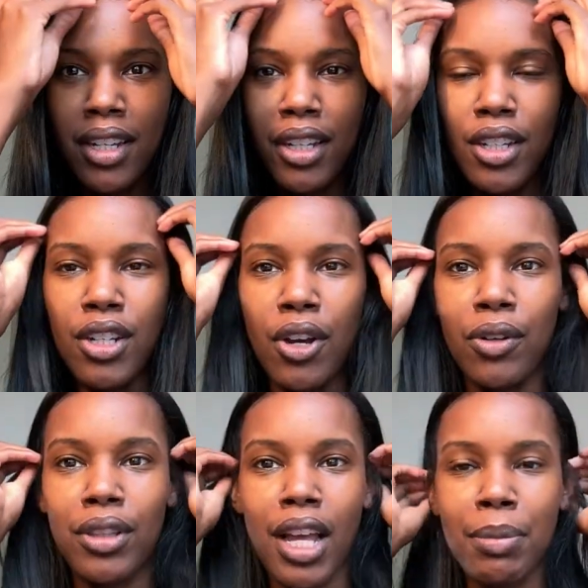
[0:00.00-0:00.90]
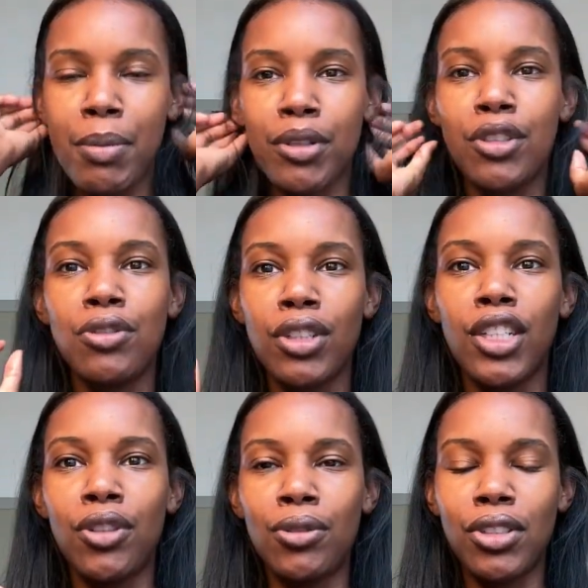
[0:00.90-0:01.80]
that people usually
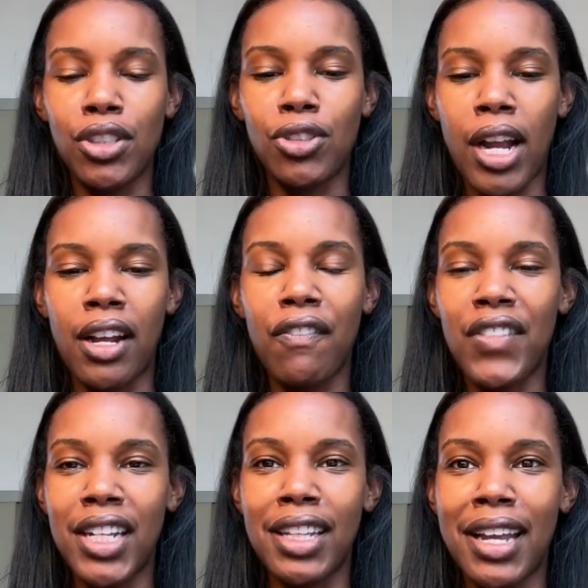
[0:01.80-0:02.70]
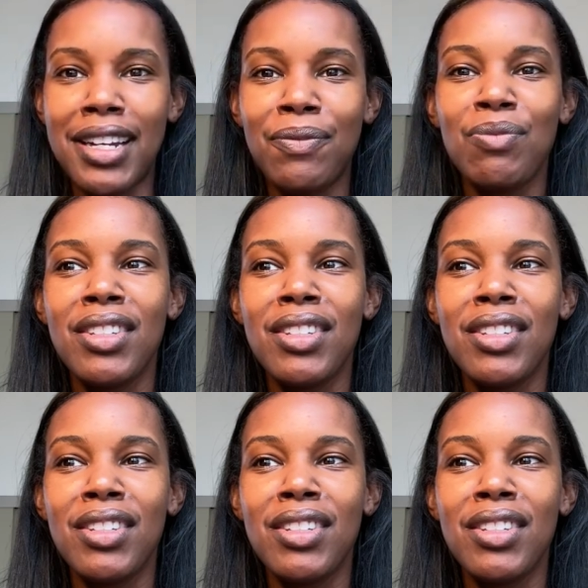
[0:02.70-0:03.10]
use to try to fill in